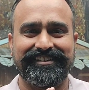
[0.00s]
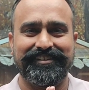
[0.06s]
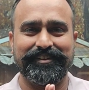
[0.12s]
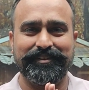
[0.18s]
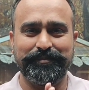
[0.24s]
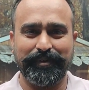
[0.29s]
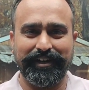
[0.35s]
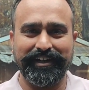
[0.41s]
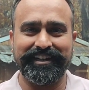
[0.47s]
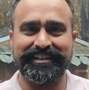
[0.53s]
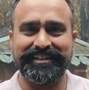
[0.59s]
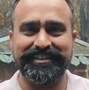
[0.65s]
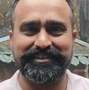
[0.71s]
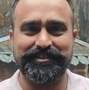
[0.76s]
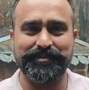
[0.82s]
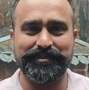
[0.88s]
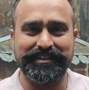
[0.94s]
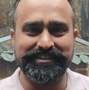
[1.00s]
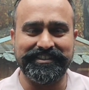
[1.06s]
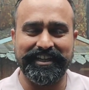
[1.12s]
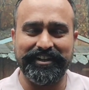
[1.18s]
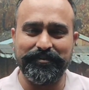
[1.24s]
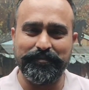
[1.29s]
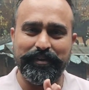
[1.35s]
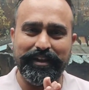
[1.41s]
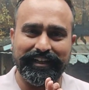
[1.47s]
Good morning, dear students,
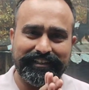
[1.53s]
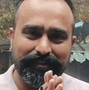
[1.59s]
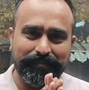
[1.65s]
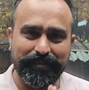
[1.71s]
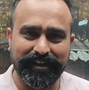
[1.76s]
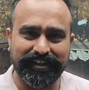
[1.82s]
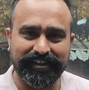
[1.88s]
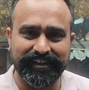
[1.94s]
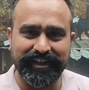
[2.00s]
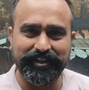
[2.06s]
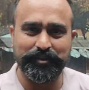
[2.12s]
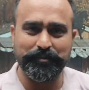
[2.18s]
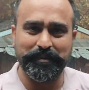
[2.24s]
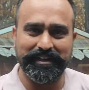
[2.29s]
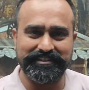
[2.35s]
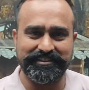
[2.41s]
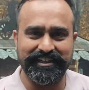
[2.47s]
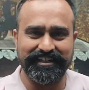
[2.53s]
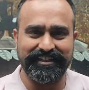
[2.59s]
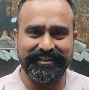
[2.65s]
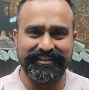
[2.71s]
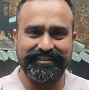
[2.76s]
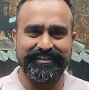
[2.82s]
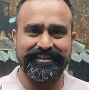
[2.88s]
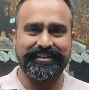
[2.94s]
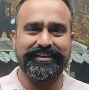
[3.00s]
and welcome back again to my
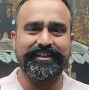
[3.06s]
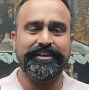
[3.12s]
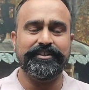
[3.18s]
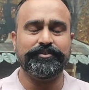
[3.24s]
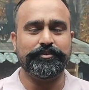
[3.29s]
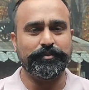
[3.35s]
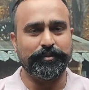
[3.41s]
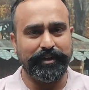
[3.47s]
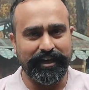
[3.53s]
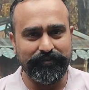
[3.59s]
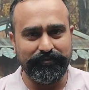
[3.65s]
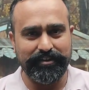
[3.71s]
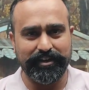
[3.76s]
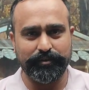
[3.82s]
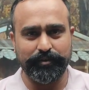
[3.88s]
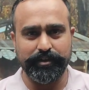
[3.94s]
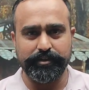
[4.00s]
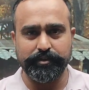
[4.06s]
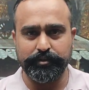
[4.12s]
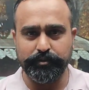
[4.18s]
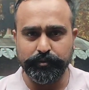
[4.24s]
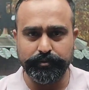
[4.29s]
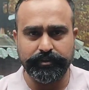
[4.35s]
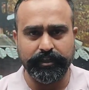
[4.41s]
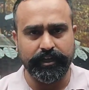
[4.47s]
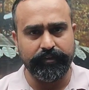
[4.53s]
channel. Today we are going to
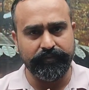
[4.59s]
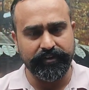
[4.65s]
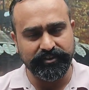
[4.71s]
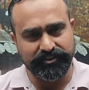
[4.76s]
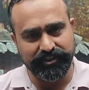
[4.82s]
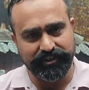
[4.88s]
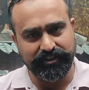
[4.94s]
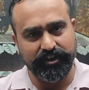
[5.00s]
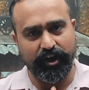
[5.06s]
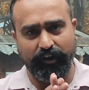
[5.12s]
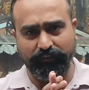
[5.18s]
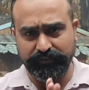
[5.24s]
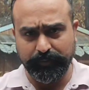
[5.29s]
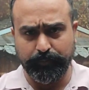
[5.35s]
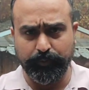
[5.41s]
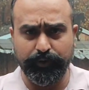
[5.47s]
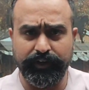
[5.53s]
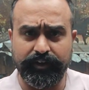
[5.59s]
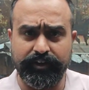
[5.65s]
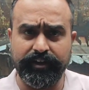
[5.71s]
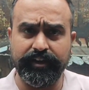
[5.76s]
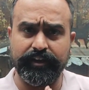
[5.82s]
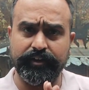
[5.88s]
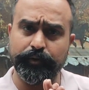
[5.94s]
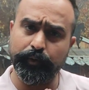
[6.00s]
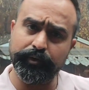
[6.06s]
do the revision of the poetry
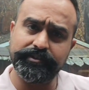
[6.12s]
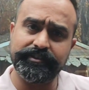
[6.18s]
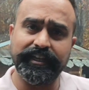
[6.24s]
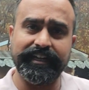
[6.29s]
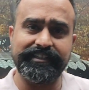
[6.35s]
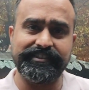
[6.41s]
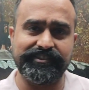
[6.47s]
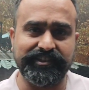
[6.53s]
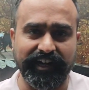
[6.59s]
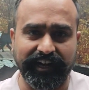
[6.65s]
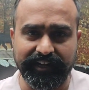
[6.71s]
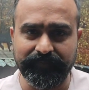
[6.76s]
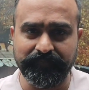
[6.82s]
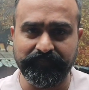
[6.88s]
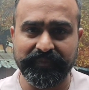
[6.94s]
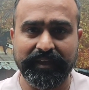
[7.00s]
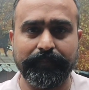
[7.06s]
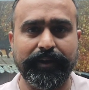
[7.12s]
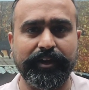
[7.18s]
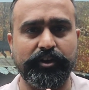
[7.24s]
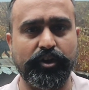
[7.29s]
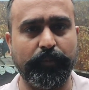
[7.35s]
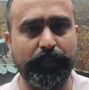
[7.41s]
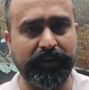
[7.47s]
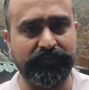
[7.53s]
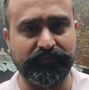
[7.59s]
A Roadside Stand by
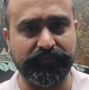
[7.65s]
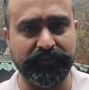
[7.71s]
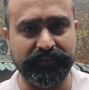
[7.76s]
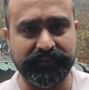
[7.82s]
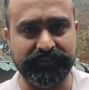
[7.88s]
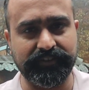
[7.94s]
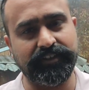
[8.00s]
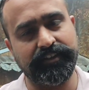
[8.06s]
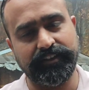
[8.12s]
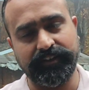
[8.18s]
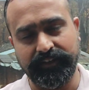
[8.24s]
Robert Frost.